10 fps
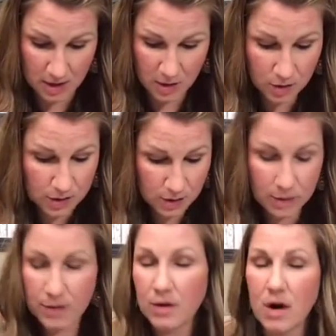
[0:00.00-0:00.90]
coconut
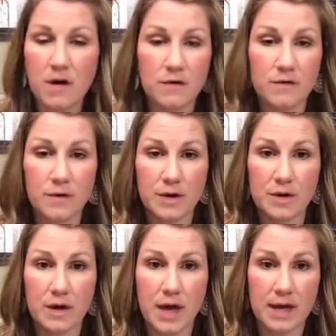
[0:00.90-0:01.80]
oil or olive
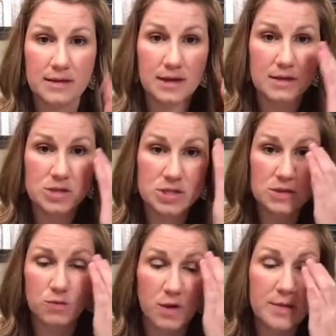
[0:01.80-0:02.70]
oil, and then
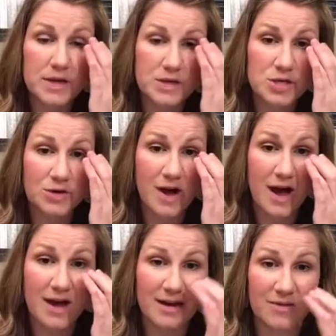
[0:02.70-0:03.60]
just rub it into your
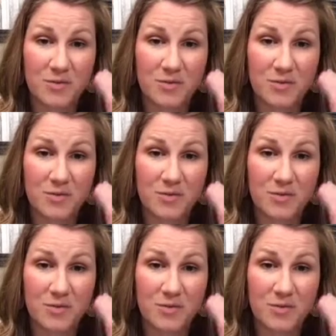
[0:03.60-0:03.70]
eye and it